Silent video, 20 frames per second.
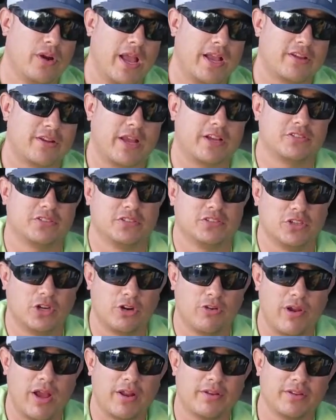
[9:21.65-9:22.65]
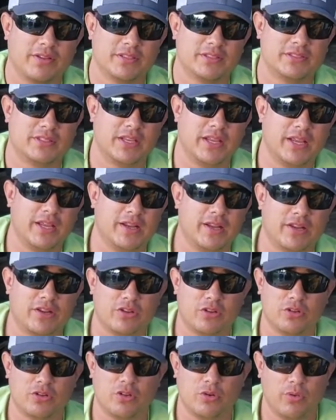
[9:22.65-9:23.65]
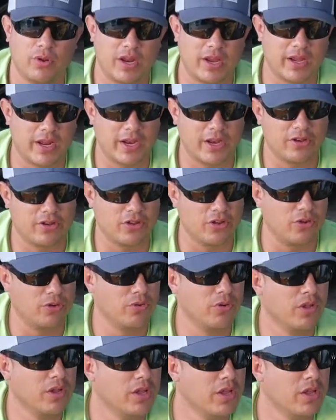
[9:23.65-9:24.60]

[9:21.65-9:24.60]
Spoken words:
I can actually turn around in this seat and do what I gotta do.